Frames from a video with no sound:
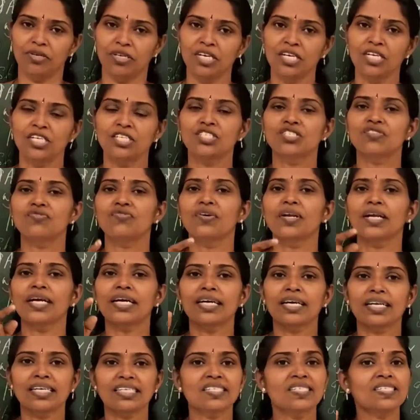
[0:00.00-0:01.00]
So for a
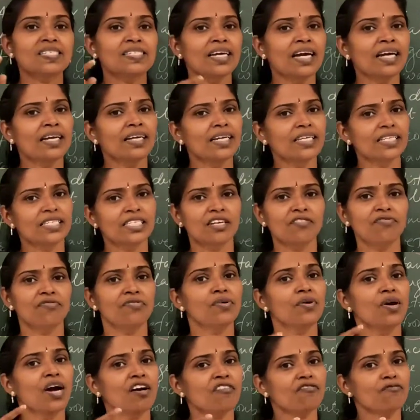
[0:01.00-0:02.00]
crest and a trough, you
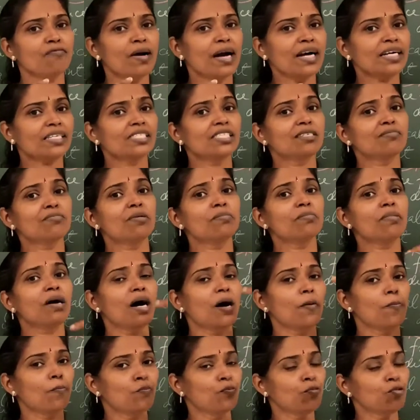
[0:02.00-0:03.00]
have maximum
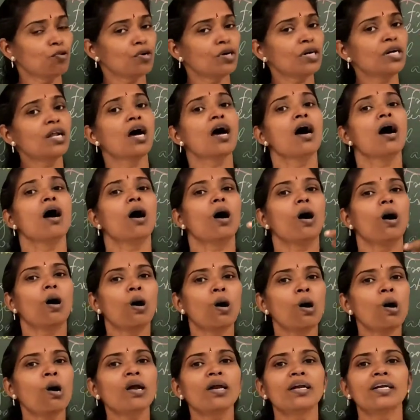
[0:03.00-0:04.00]
upward
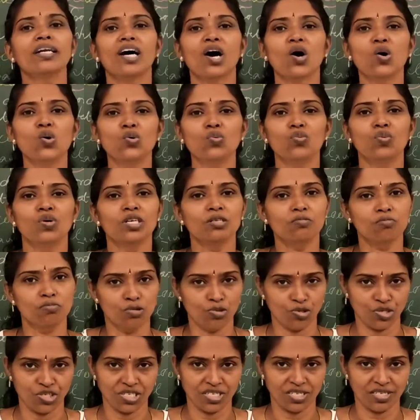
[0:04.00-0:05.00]
or downward
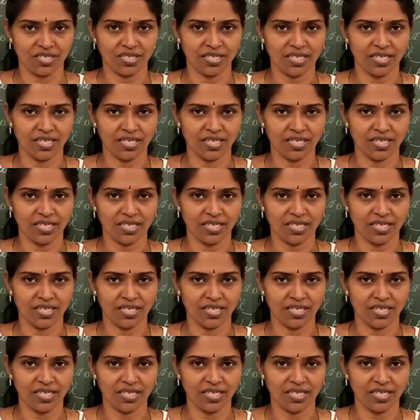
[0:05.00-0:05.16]
motion.